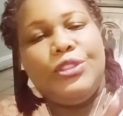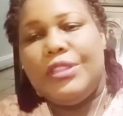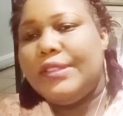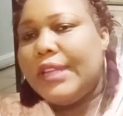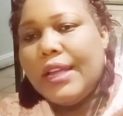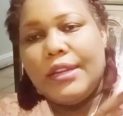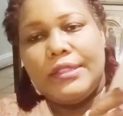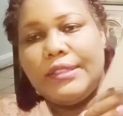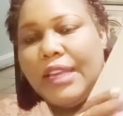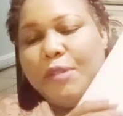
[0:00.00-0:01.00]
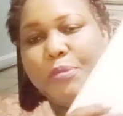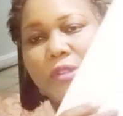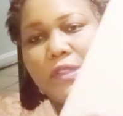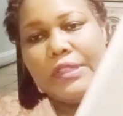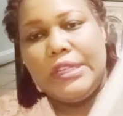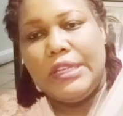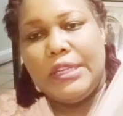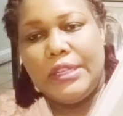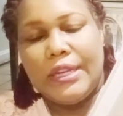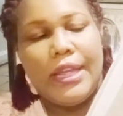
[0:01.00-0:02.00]
She's not going to stay
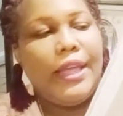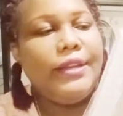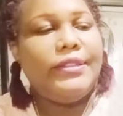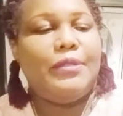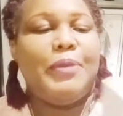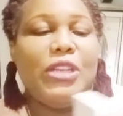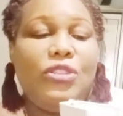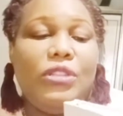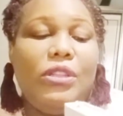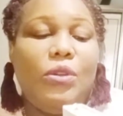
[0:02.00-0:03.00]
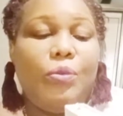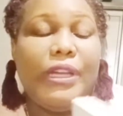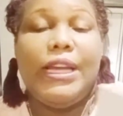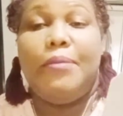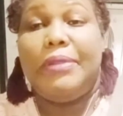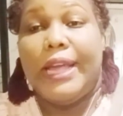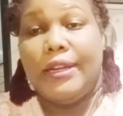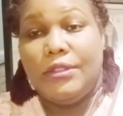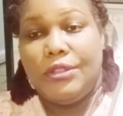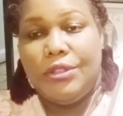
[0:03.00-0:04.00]
pristine, especially the way I'm
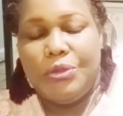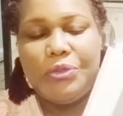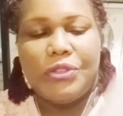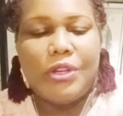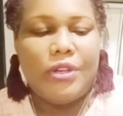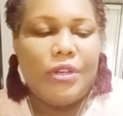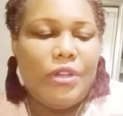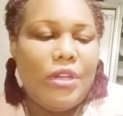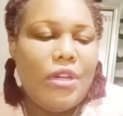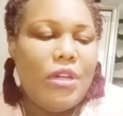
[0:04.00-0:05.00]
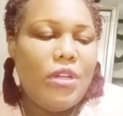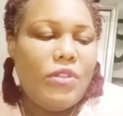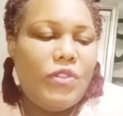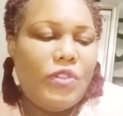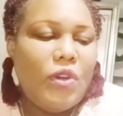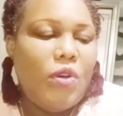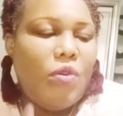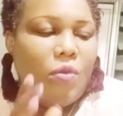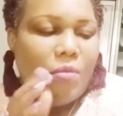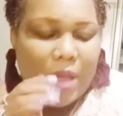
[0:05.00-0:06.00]
planning to use her.
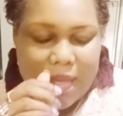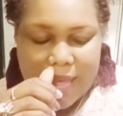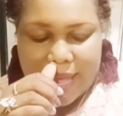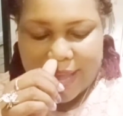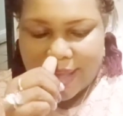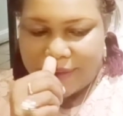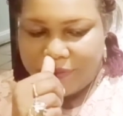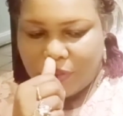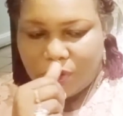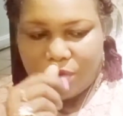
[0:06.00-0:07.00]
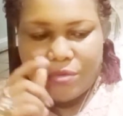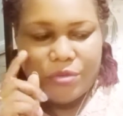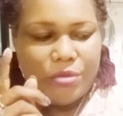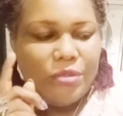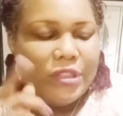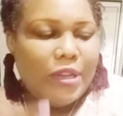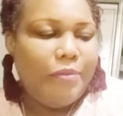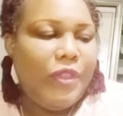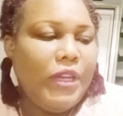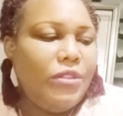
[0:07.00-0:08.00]
So I have to do
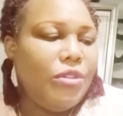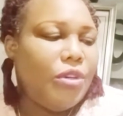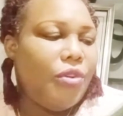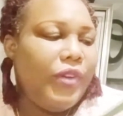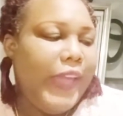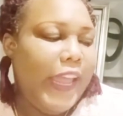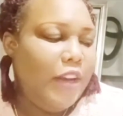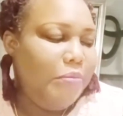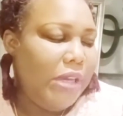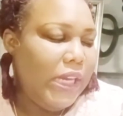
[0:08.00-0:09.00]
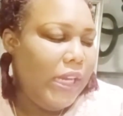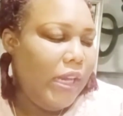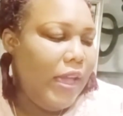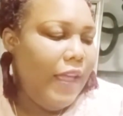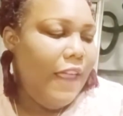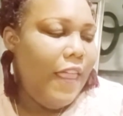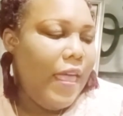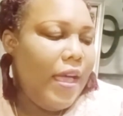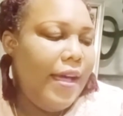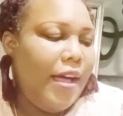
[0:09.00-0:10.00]
something to create me
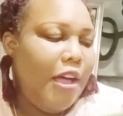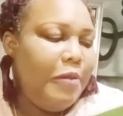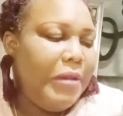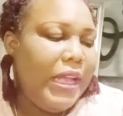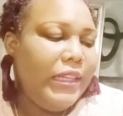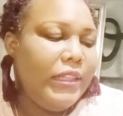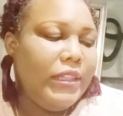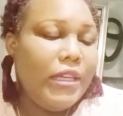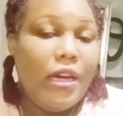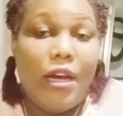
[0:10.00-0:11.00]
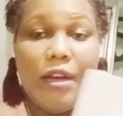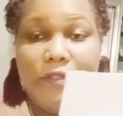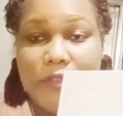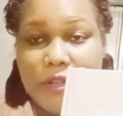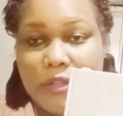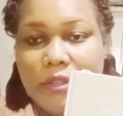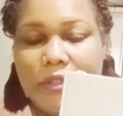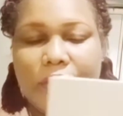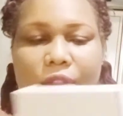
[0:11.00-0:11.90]
a little cover.